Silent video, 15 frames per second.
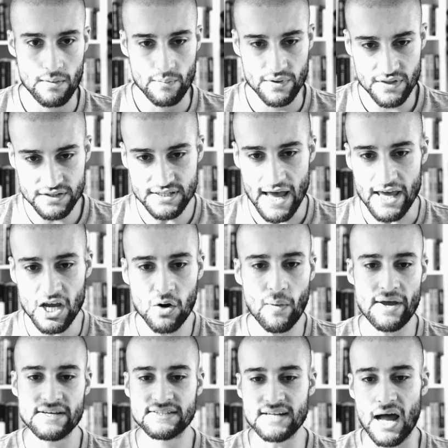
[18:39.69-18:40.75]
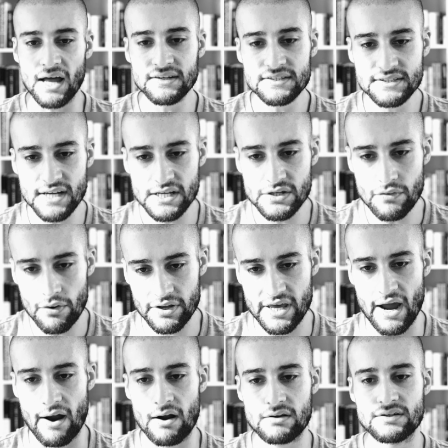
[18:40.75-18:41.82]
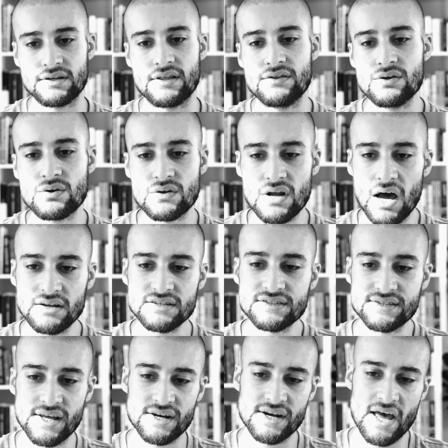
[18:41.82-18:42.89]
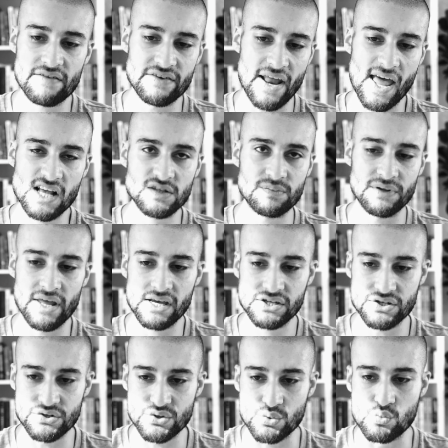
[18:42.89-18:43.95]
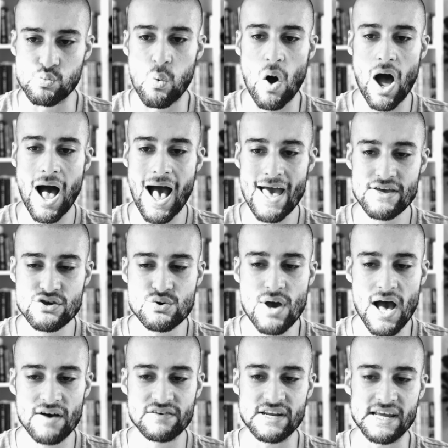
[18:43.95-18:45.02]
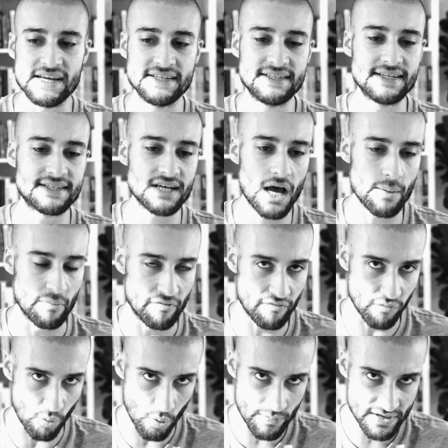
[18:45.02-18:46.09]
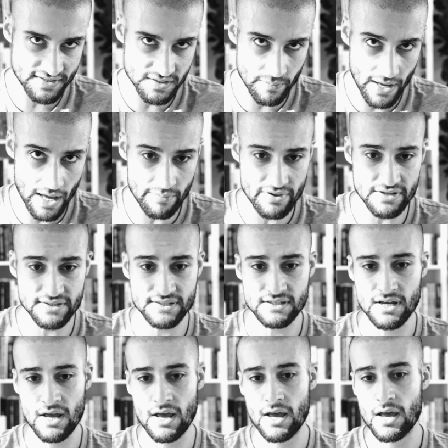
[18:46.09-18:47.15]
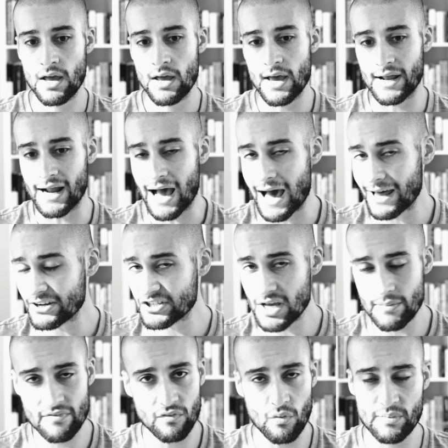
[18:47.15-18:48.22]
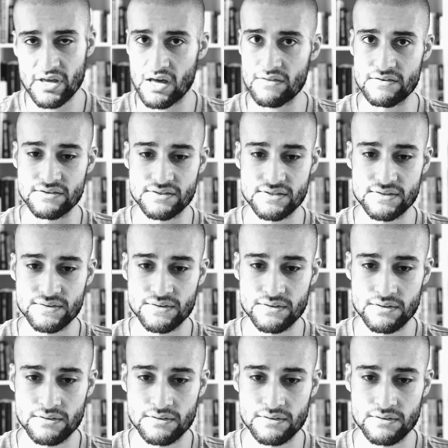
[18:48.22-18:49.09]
But the takeaway is to understand your own character, then you can understand and have an explanation to why you have an easier time forming some habits and a harder time forming others.